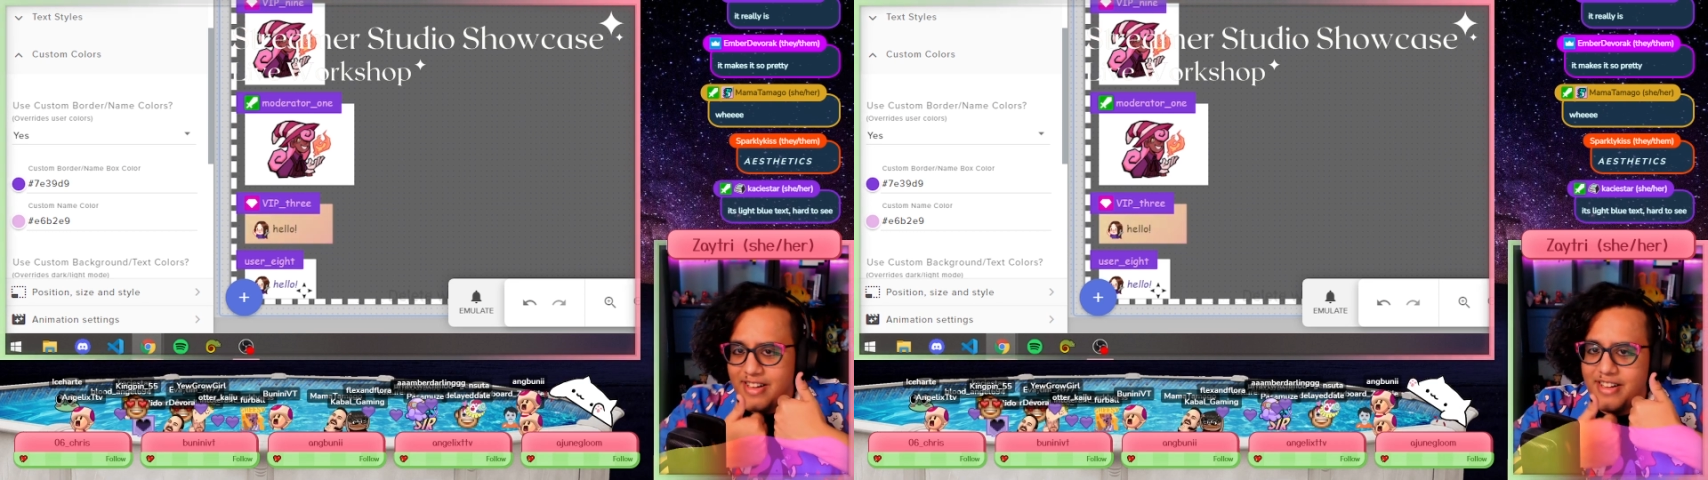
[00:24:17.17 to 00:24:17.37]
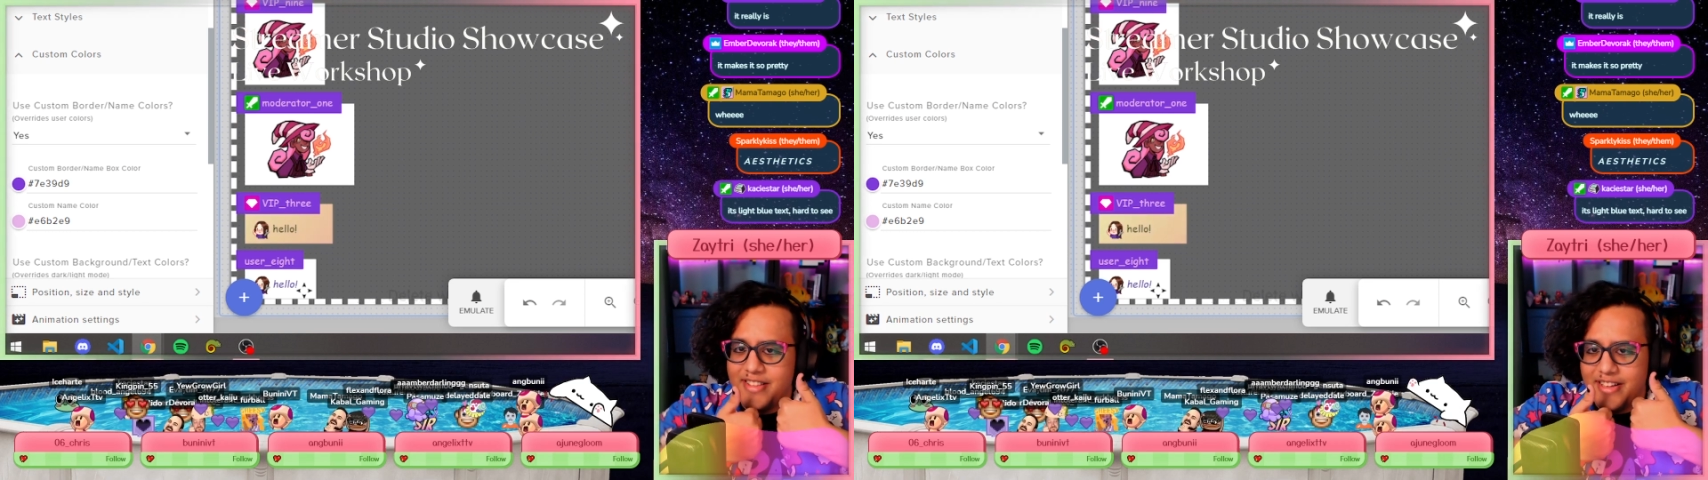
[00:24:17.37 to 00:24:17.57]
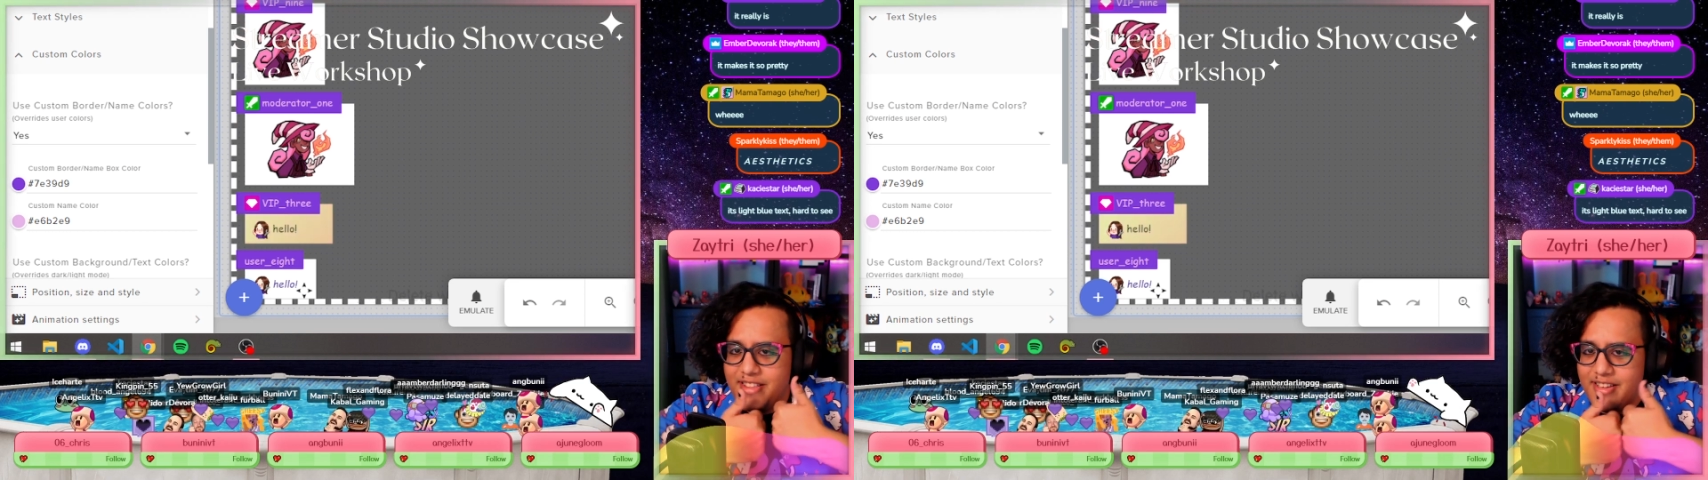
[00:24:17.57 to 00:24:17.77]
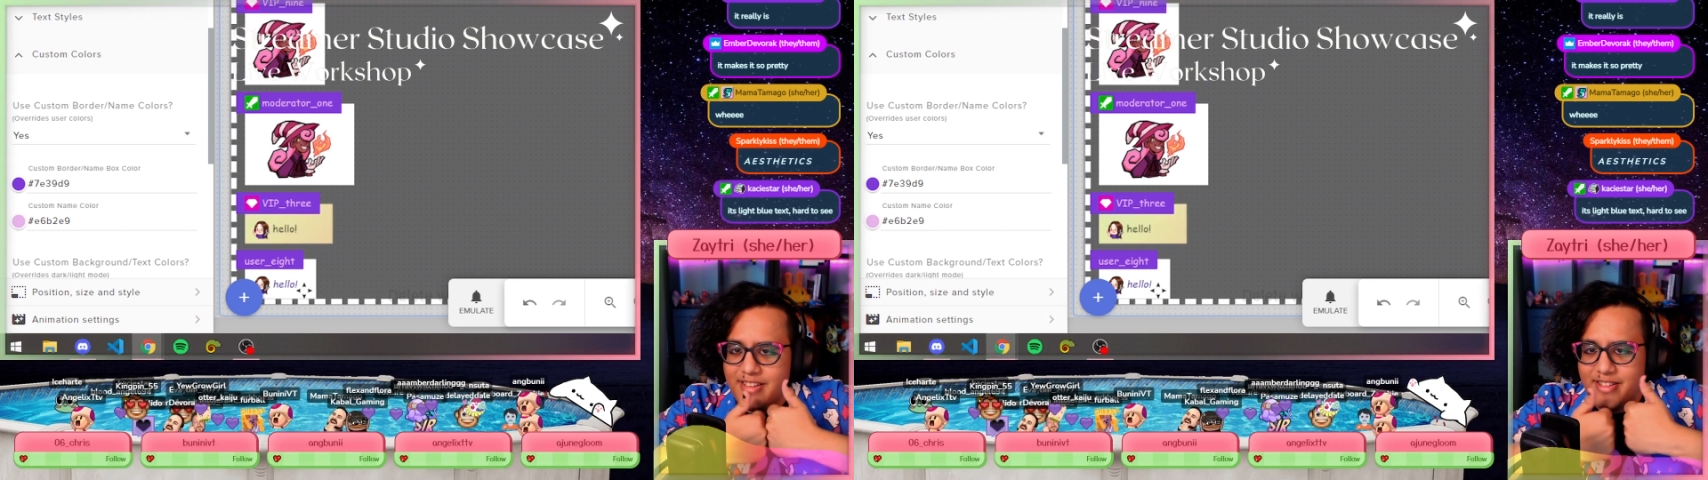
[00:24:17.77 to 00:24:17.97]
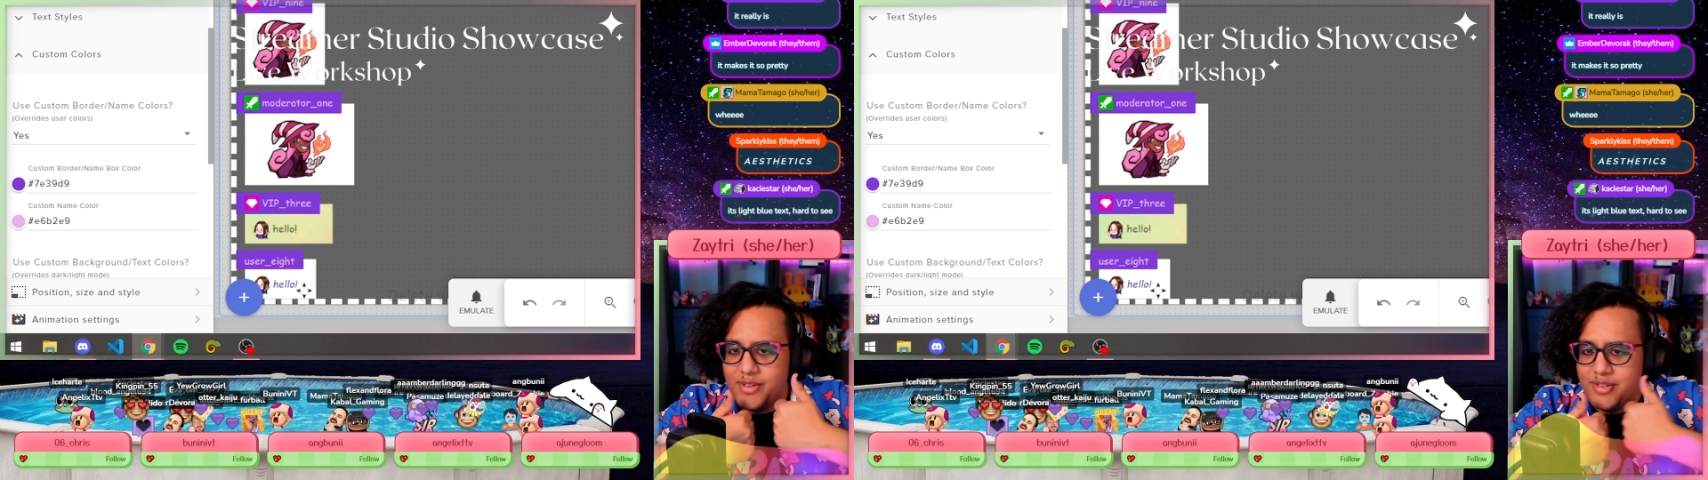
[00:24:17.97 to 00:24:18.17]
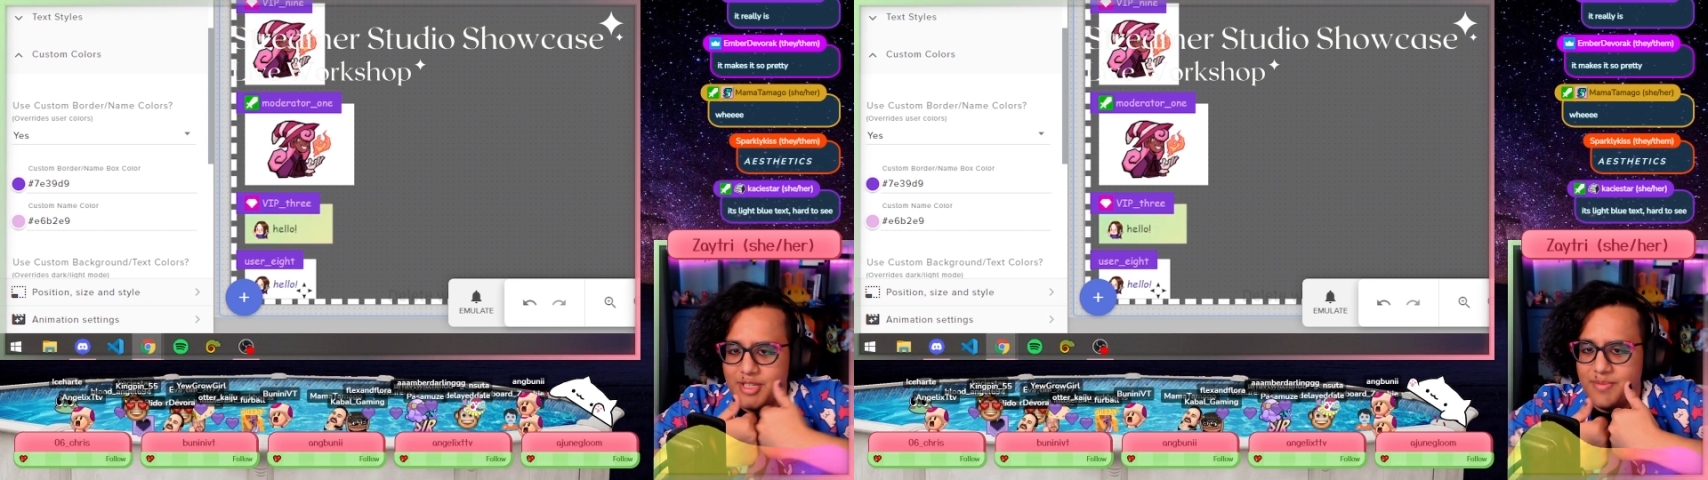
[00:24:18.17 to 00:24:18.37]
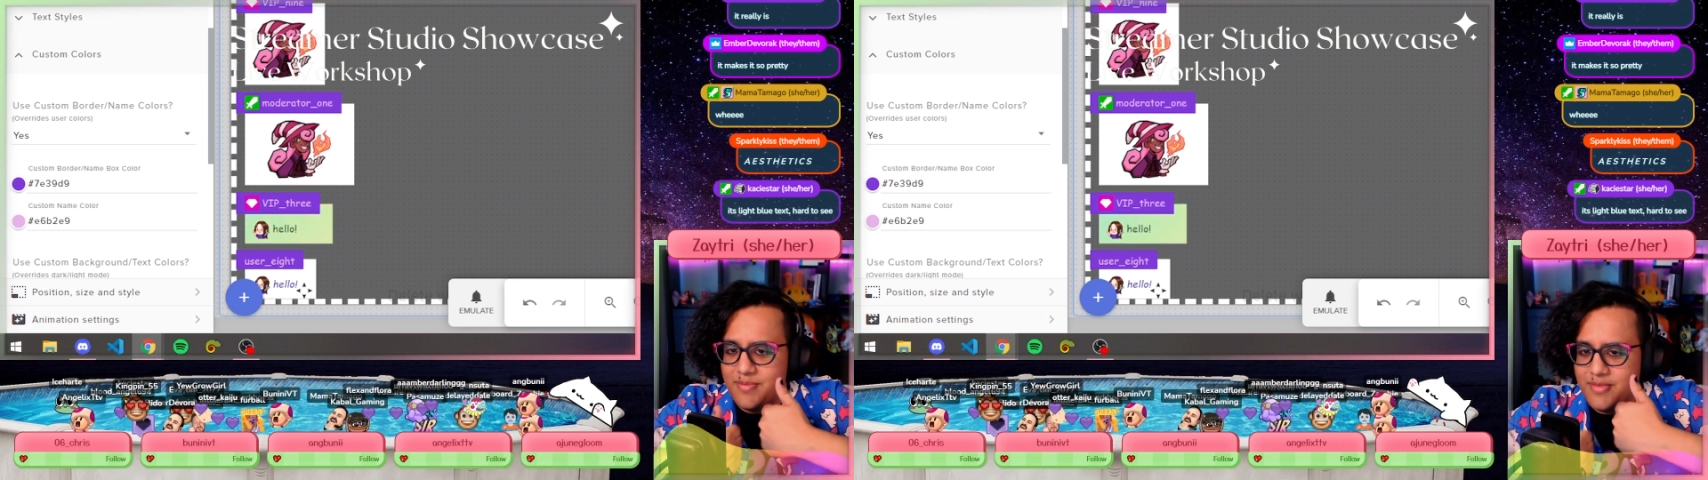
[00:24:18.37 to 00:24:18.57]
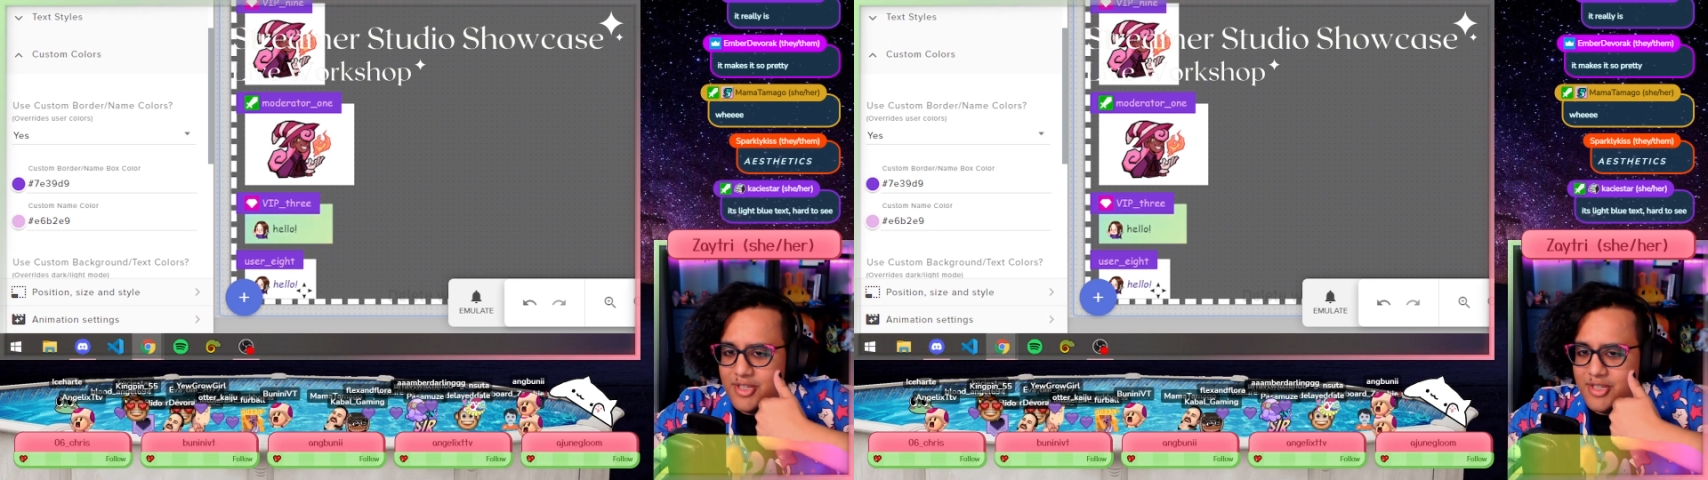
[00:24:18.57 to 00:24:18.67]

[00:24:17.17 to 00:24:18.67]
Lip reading: I think there's